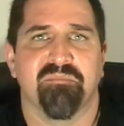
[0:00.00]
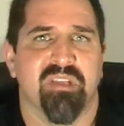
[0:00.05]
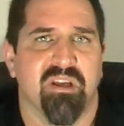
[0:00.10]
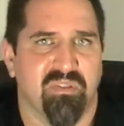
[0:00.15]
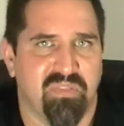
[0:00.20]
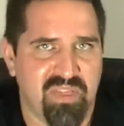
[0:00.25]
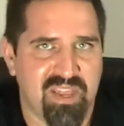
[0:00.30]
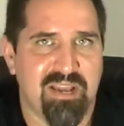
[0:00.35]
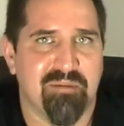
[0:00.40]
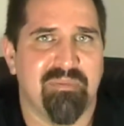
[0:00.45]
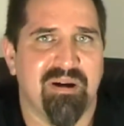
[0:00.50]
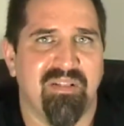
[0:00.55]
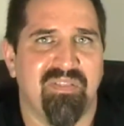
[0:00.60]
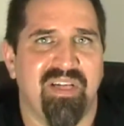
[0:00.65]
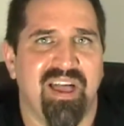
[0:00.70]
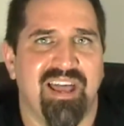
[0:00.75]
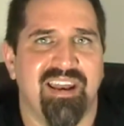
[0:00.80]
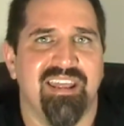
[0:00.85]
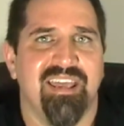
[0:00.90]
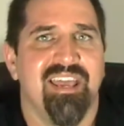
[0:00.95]
Think about
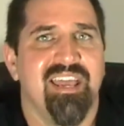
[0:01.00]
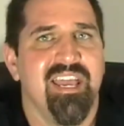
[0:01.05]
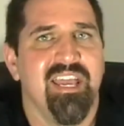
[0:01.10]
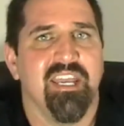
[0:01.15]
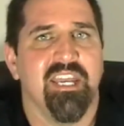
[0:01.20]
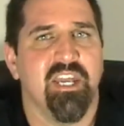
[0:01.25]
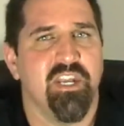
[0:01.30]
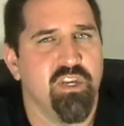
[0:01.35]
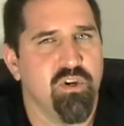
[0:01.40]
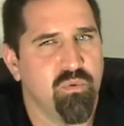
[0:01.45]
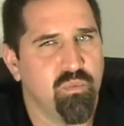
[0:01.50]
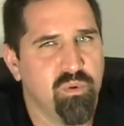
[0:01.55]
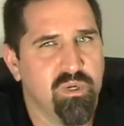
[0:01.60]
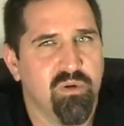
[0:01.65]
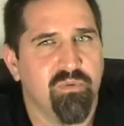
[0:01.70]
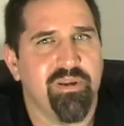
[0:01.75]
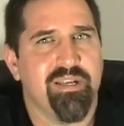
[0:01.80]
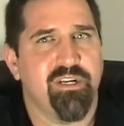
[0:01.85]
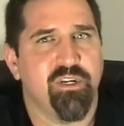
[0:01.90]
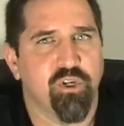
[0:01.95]
that. Can you
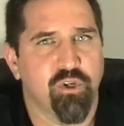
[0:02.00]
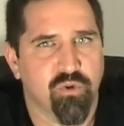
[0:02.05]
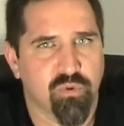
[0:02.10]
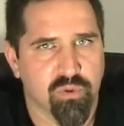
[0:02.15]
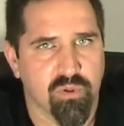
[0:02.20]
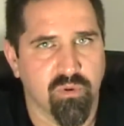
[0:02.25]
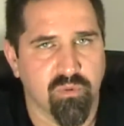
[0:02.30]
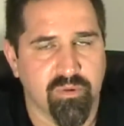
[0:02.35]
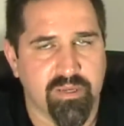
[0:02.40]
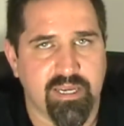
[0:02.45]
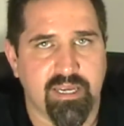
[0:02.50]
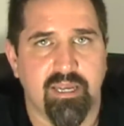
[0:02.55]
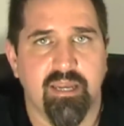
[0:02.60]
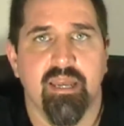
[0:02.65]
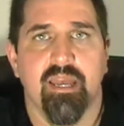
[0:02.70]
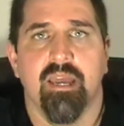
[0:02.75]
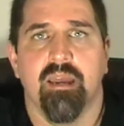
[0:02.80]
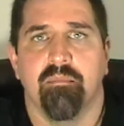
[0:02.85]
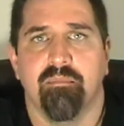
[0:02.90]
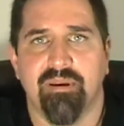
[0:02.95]
really truly
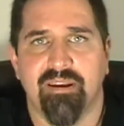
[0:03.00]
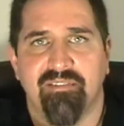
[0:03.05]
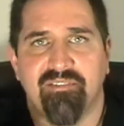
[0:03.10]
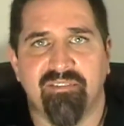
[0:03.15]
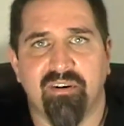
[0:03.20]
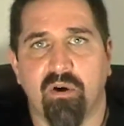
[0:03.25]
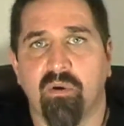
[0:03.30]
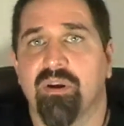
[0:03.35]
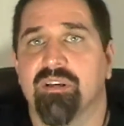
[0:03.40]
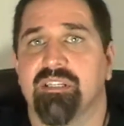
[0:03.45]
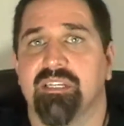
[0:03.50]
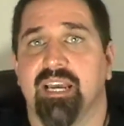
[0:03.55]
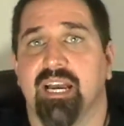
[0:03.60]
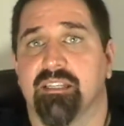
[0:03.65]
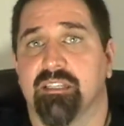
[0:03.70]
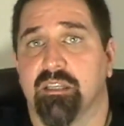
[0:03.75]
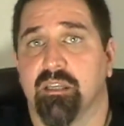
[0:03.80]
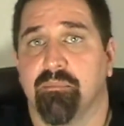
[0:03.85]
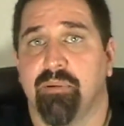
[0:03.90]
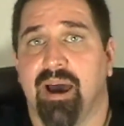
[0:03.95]
be focusing
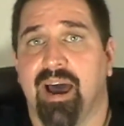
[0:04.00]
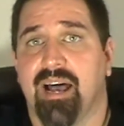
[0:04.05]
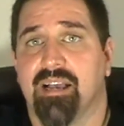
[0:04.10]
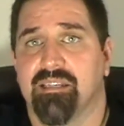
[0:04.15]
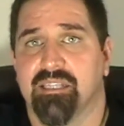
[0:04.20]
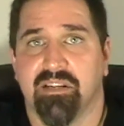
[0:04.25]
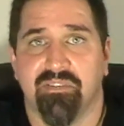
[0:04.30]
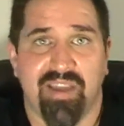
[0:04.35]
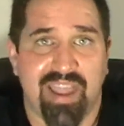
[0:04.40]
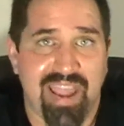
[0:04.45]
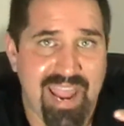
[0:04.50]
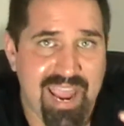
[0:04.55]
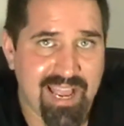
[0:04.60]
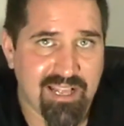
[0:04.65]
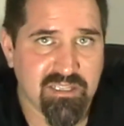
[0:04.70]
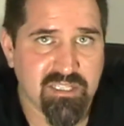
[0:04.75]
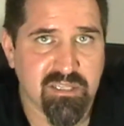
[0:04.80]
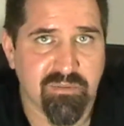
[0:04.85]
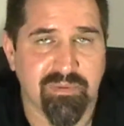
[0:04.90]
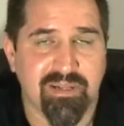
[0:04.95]
on something positive
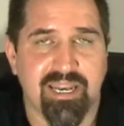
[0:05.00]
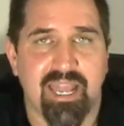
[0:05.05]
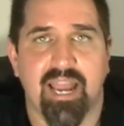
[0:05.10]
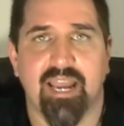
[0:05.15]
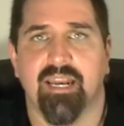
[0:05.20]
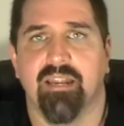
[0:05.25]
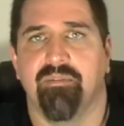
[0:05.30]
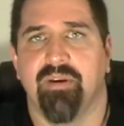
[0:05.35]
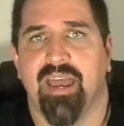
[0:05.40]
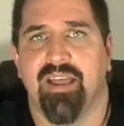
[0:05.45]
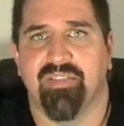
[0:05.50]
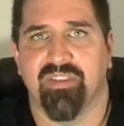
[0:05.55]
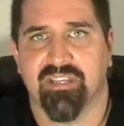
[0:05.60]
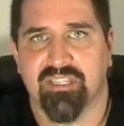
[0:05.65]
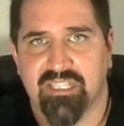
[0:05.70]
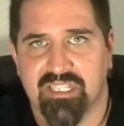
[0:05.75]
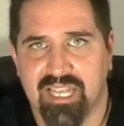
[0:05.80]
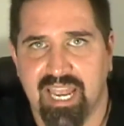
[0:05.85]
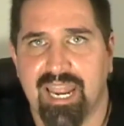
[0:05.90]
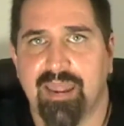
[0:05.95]
and something negative at the
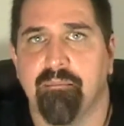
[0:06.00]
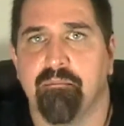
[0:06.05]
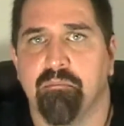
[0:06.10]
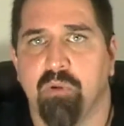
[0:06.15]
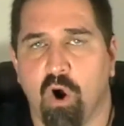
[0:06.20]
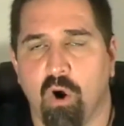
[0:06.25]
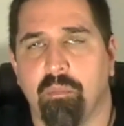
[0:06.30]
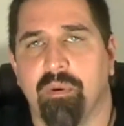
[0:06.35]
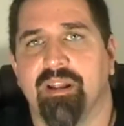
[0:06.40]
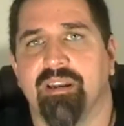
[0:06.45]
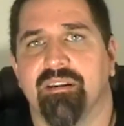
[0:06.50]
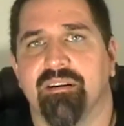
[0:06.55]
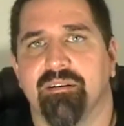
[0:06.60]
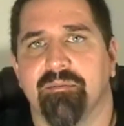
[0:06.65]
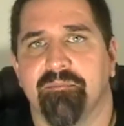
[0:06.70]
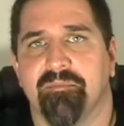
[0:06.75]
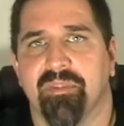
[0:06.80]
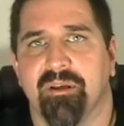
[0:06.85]
same moment?